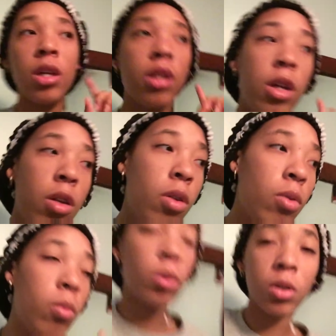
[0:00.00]
and
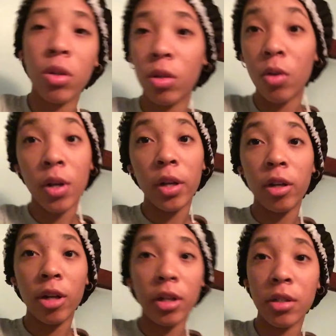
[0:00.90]
then we're gonna go ahead
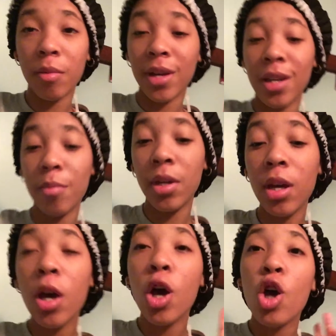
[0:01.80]
and head to
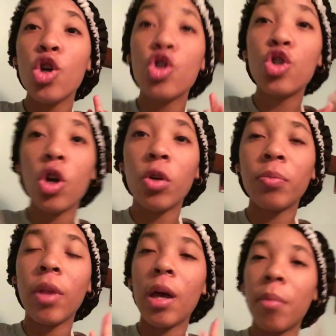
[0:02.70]
Miami.
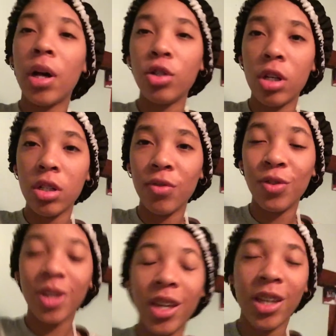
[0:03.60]
So I apologize
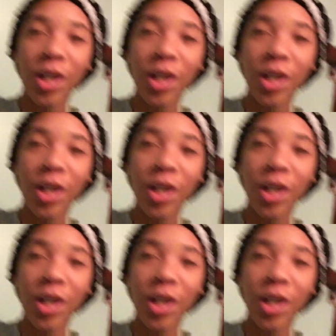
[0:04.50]
if you can't